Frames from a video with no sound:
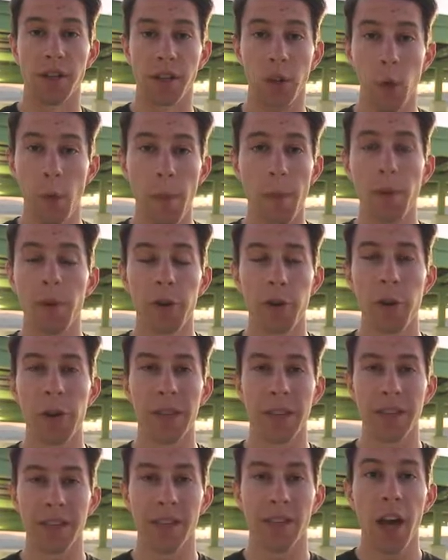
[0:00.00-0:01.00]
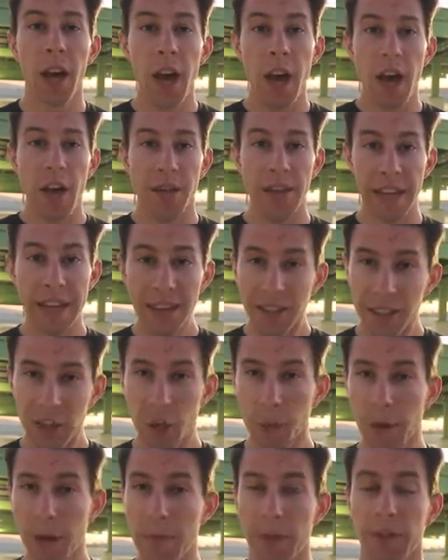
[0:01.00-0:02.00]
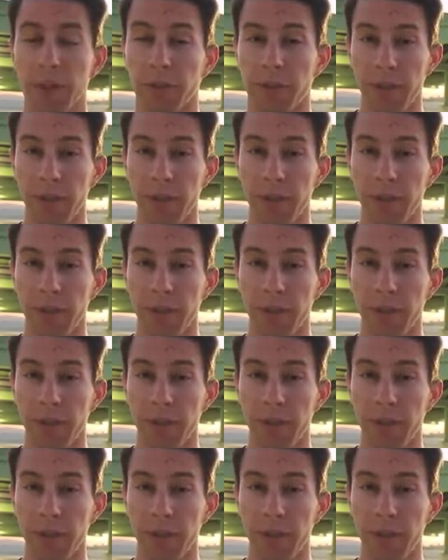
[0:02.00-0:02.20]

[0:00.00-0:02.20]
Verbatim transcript: So when we were doing this, the ECU pretty much